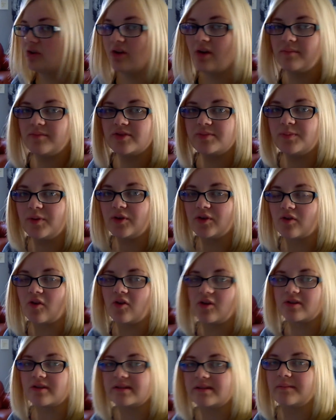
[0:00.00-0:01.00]
I'm just putting
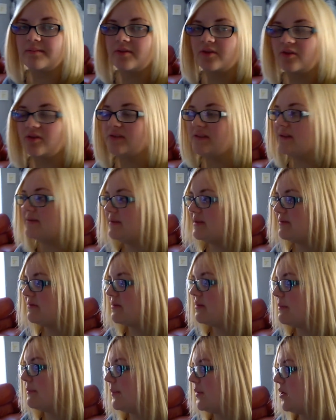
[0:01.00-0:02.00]
on something on TV for
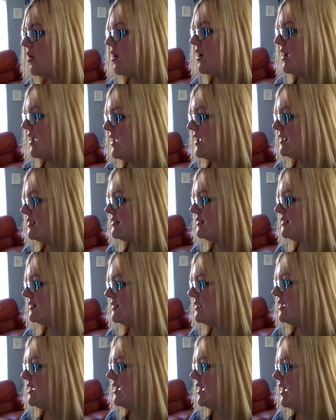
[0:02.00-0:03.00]
the
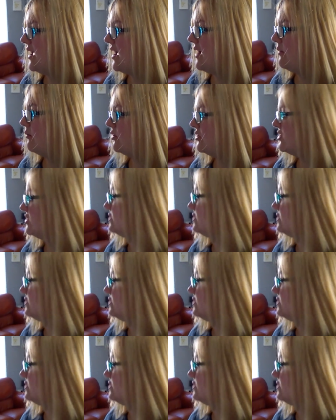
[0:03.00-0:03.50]
boys. What